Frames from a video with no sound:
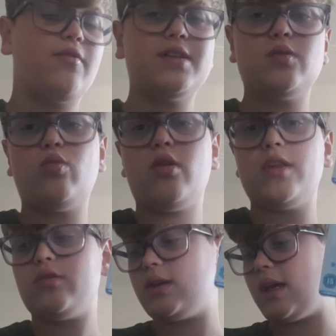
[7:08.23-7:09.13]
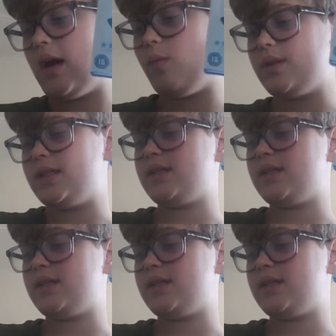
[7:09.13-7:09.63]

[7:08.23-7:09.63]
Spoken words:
There isn't one that you can get with the